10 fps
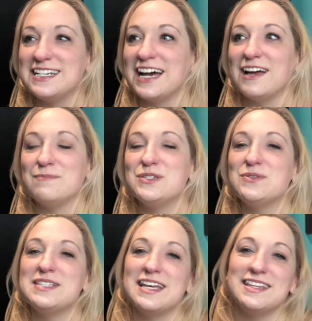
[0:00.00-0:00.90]
I, I'm so
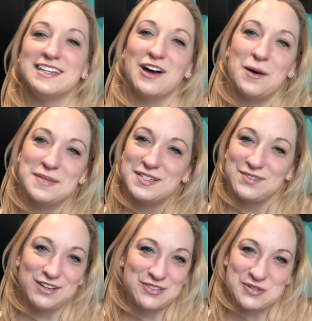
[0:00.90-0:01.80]
sad that the comments are
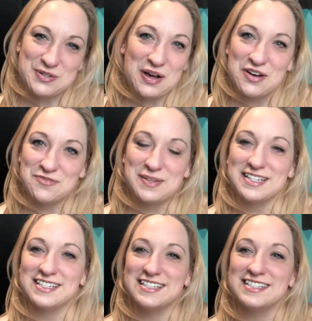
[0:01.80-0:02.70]
now turned off
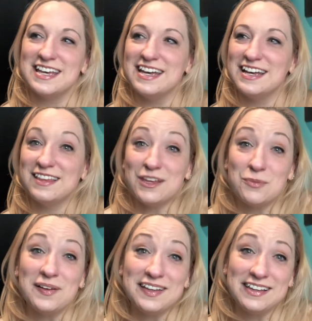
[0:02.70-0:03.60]
because they
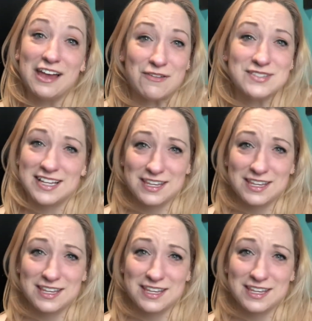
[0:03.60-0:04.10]
really loved it.